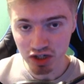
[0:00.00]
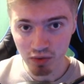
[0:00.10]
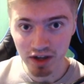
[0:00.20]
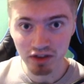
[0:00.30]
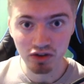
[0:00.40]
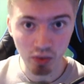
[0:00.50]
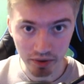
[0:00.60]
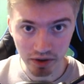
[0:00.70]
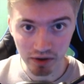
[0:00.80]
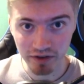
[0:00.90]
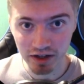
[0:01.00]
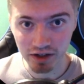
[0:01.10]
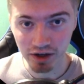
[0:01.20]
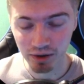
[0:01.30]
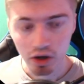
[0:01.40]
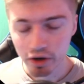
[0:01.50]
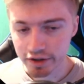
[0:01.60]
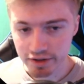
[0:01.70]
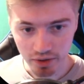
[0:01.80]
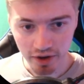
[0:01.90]
rate throughout your video.
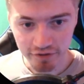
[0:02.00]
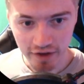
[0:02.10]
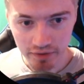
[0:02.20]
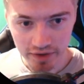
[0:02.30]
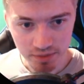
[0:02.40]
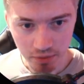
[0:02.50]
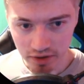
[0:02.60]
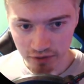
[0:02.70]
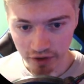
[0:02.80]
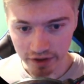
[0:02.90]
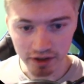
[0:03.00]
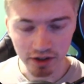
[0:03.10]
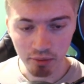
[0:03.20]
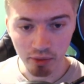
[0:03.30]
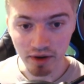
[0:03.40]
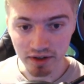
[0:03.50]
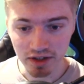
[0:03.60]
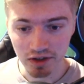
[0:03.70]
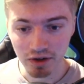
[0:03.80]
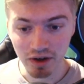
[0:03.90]
Alrighty, so I found this pretty funny clip right
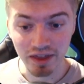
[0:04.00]
here,